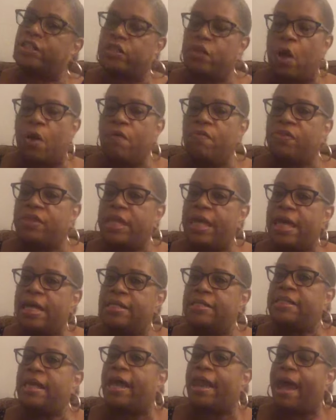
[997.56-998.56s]
certain
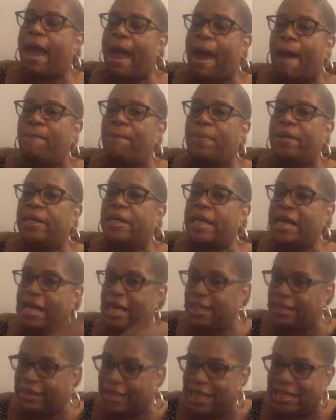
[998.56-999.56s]
things that happen
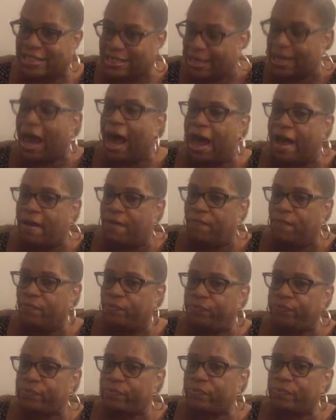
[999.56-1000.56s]
in this life,
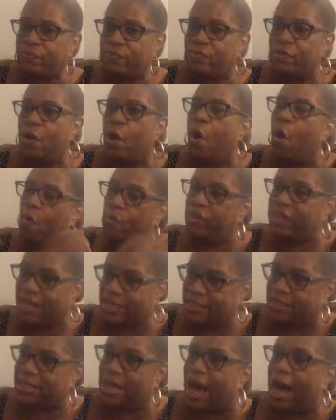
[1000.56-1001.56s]
on
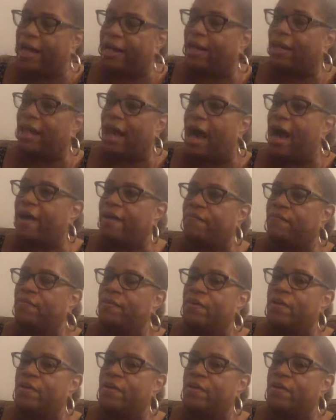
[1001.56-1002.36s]
this side of life,